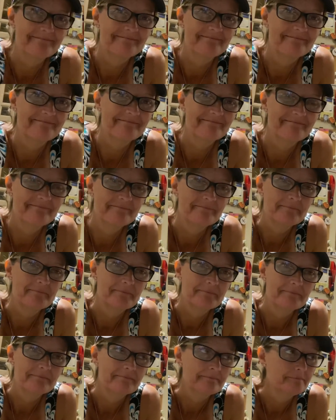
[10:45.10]

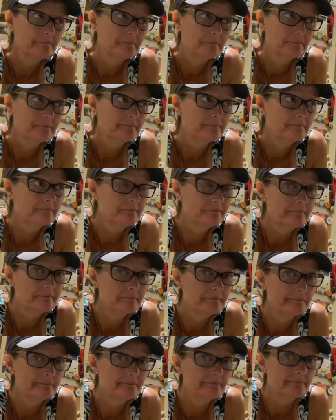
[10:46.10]

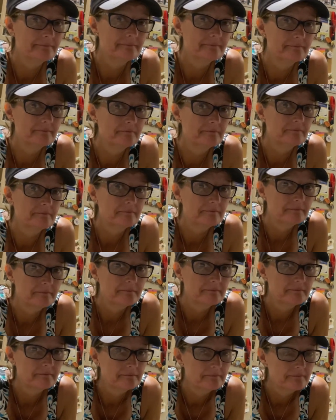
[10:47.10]

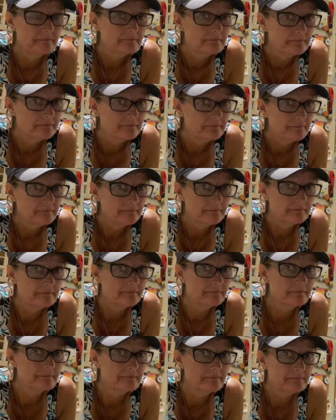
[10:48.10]

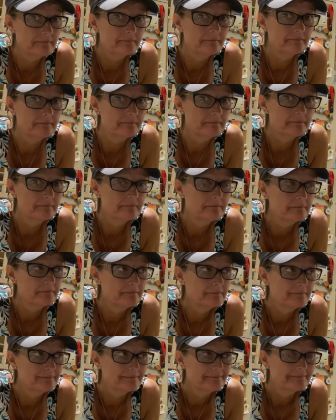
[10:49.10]

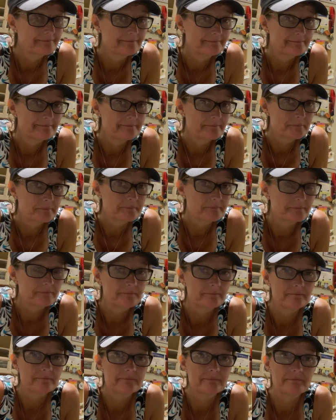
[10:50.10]

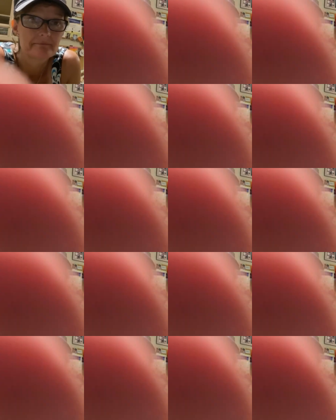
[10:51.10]
(not speaking)